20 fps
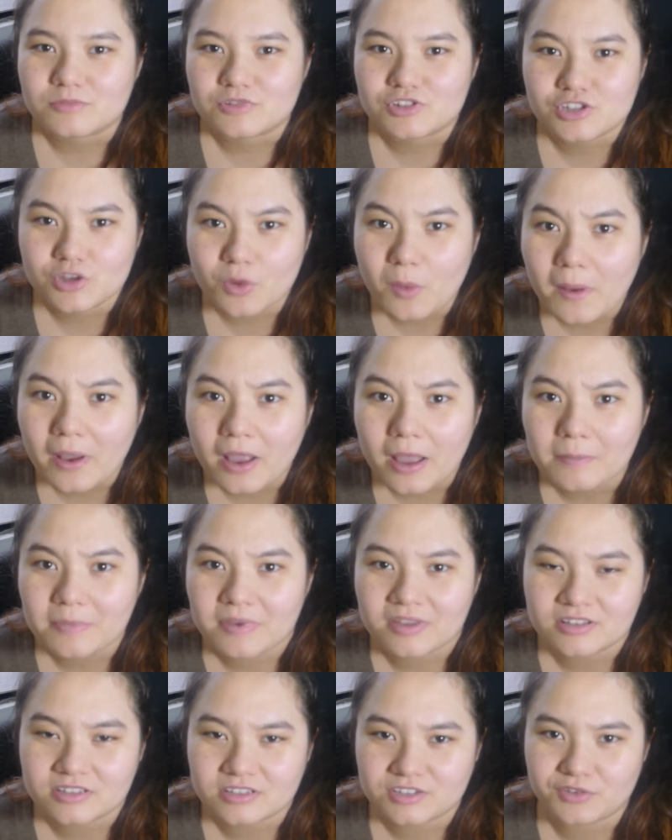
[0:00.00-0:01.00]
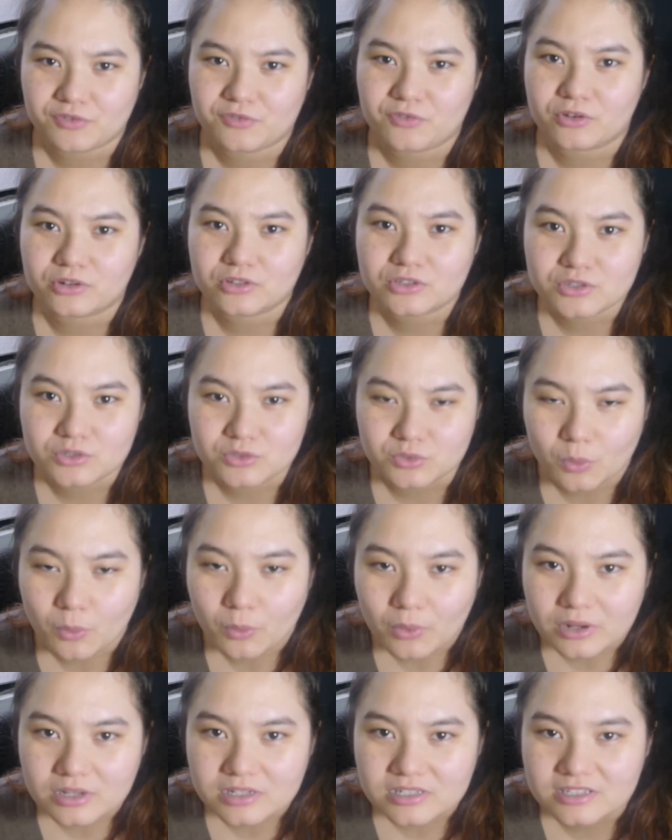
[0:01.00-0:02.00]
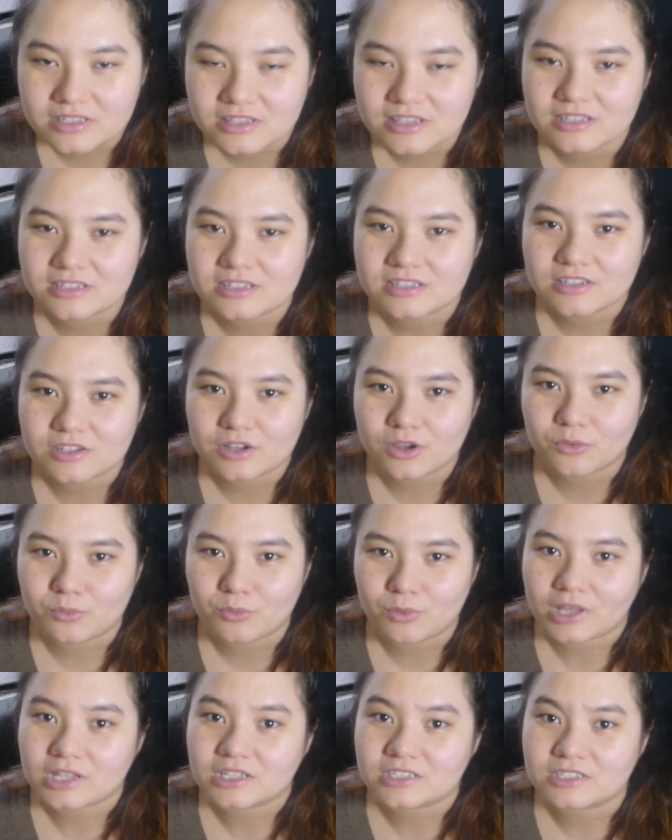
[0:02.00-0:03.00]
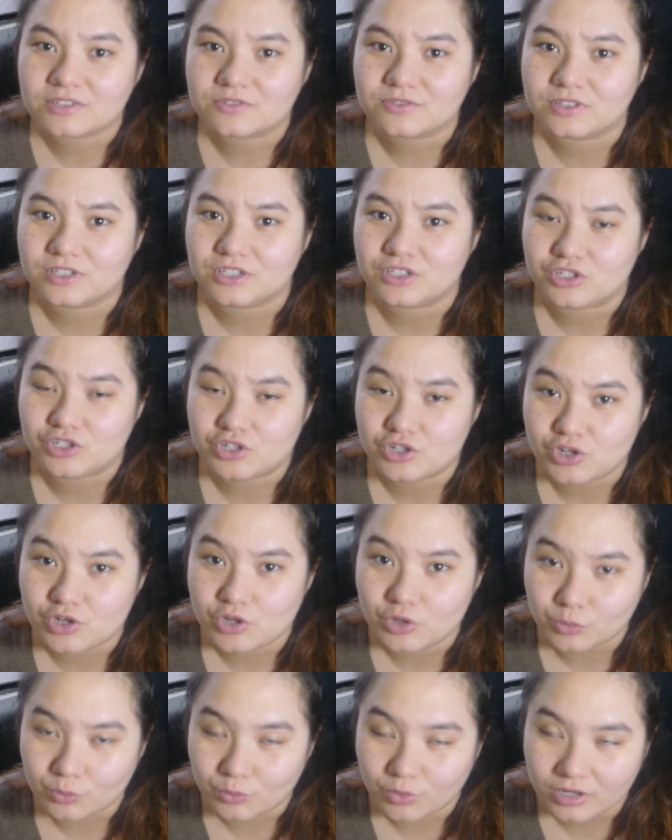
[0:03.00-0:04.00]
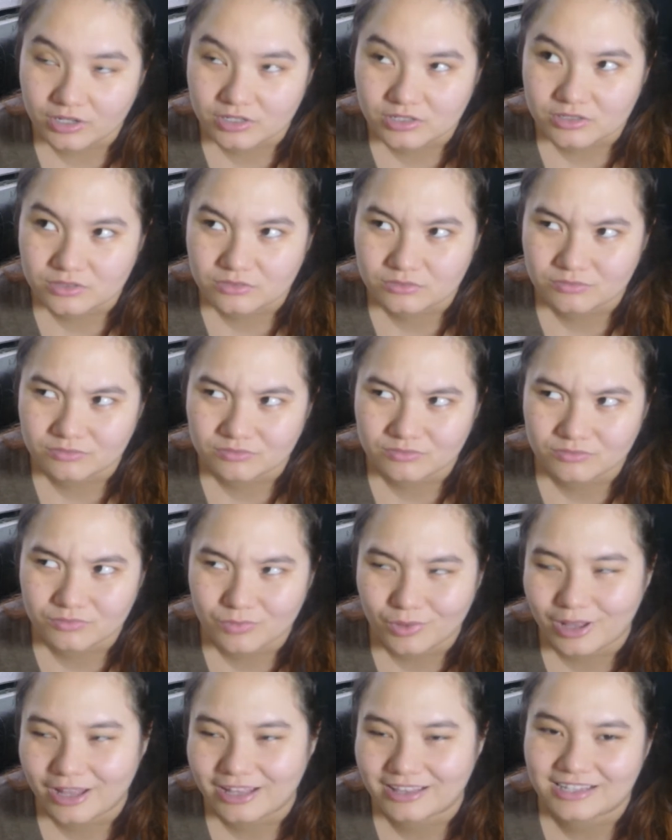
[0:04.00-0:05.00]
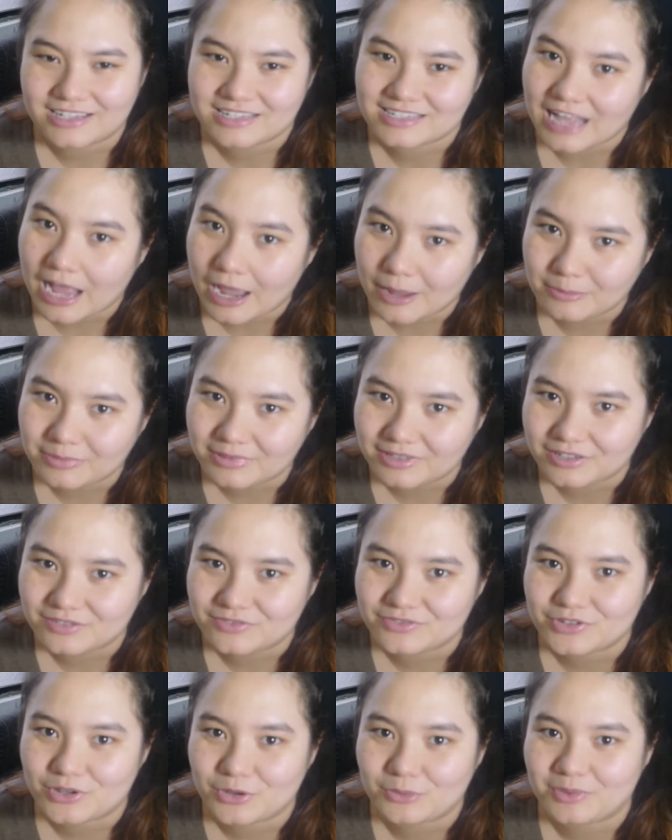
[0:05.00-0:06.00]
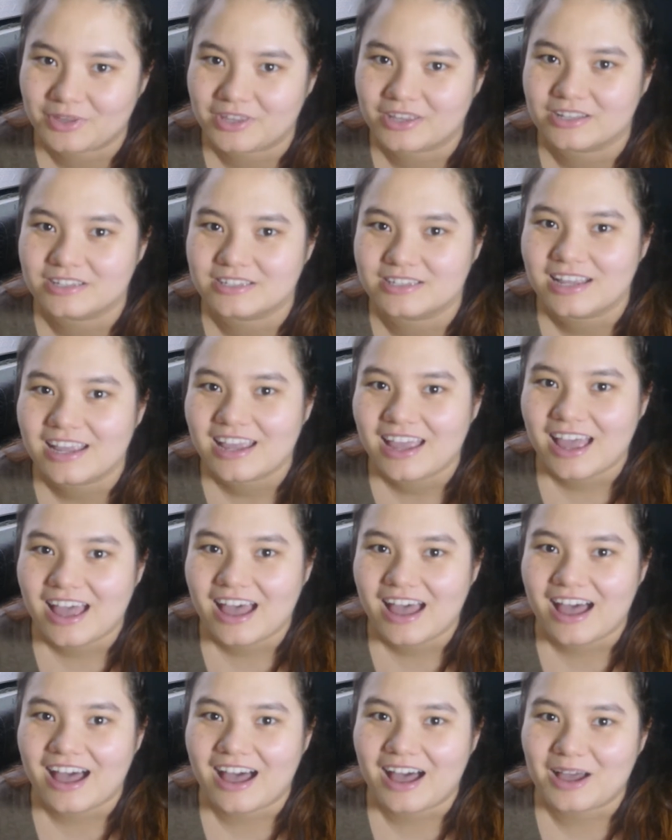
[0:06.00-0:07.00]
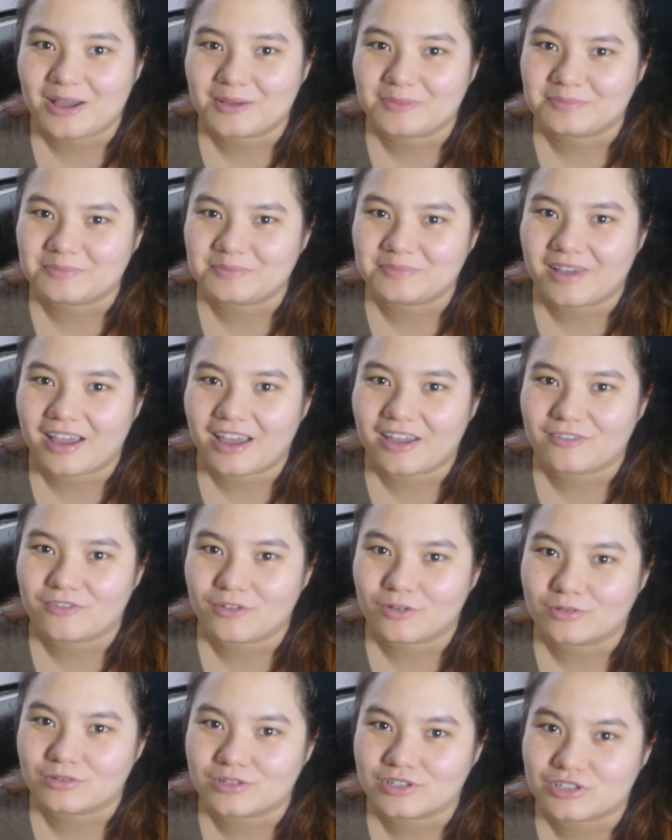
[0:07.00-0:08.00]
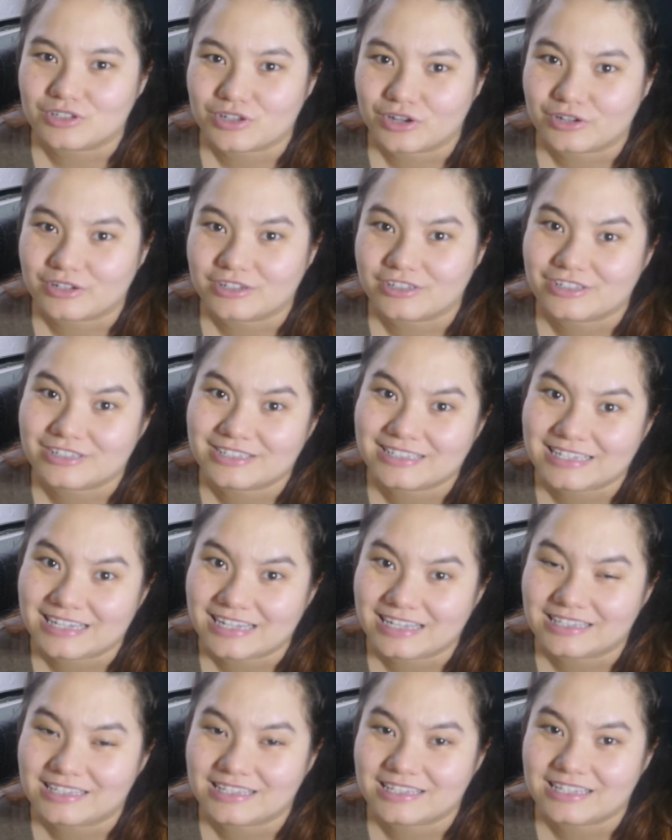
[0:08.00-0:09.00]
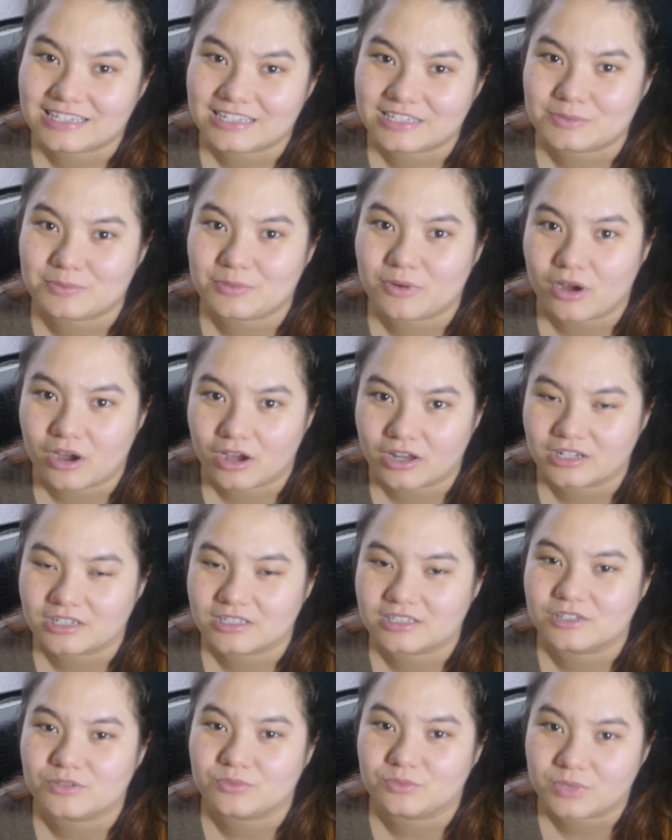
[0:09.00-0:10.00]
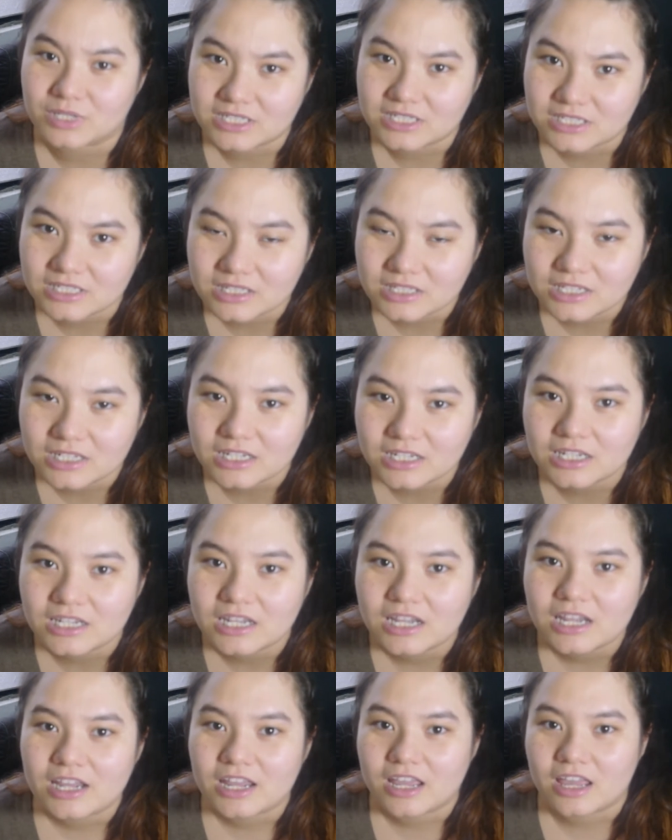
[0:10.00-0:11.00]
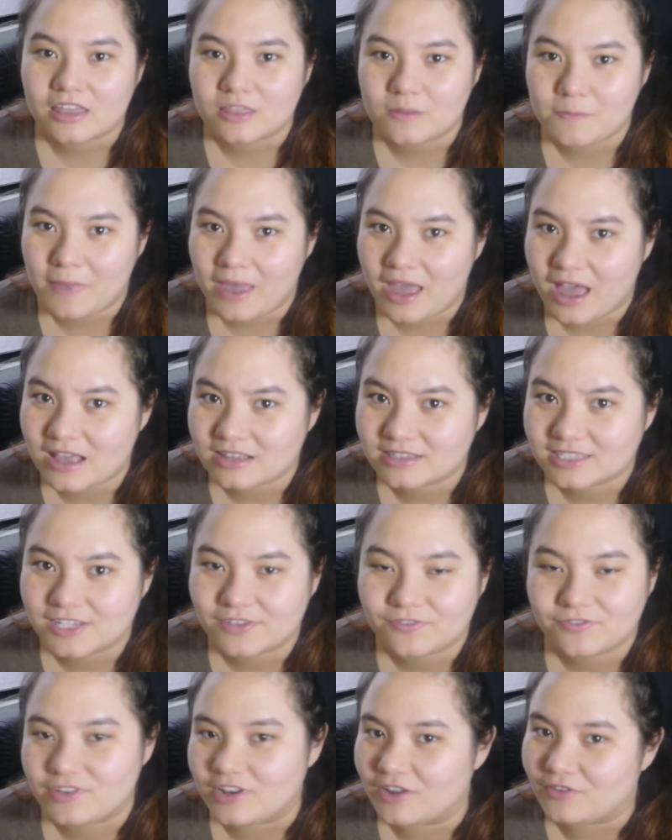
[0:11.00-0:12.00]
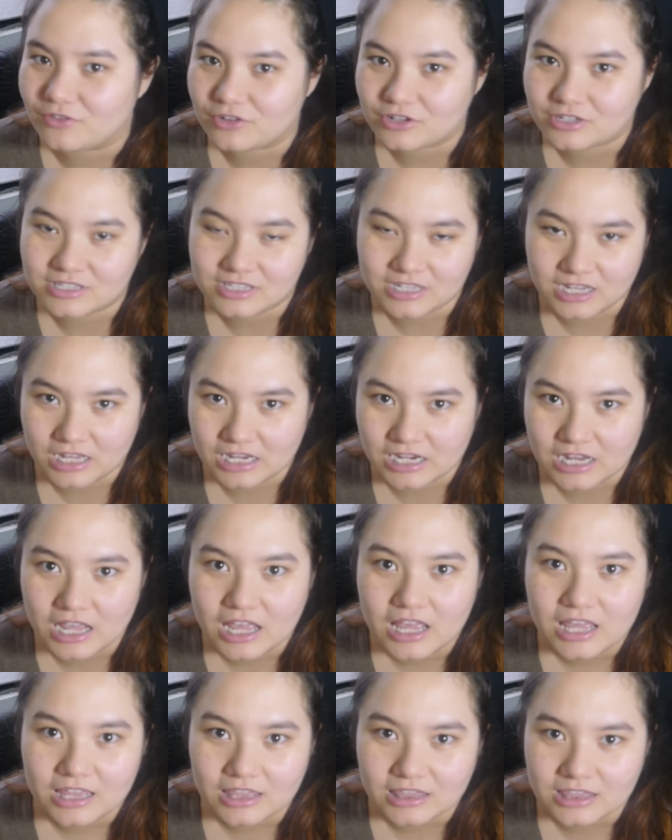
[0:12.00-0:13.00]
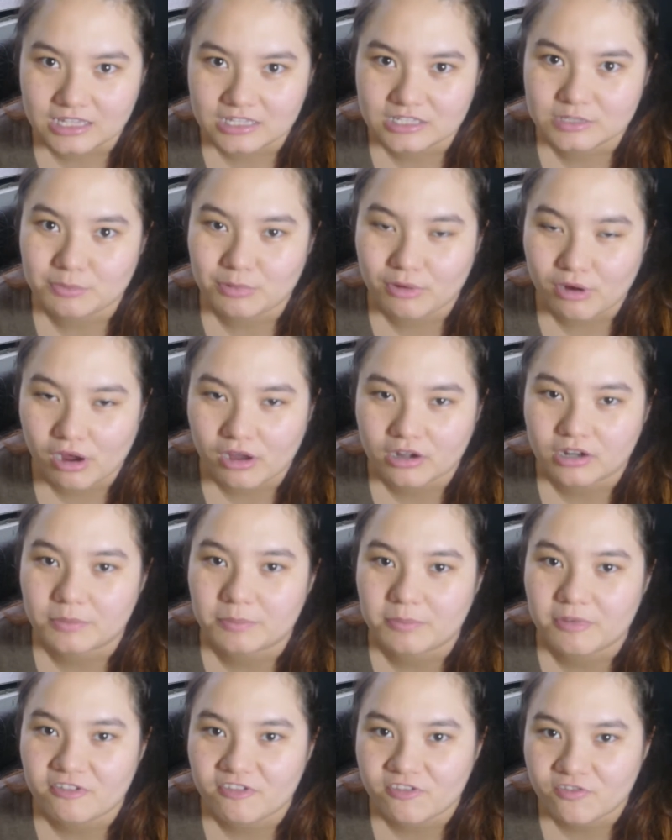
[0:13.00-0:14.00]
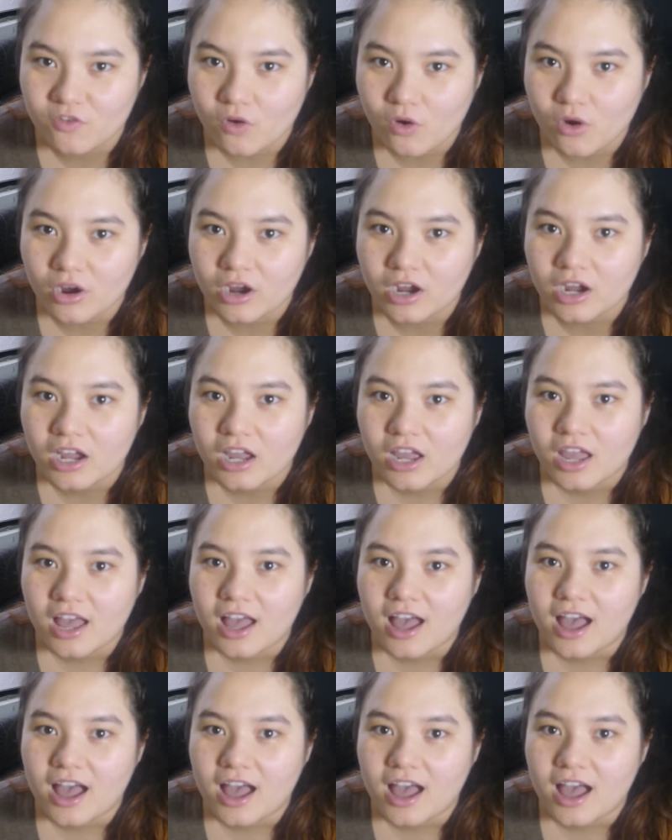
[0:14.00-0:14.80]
showing up in different stores. This is a relatively new one, well, at least I believe so, because I've only started to see this product recently. In the past, I've never seen this product before.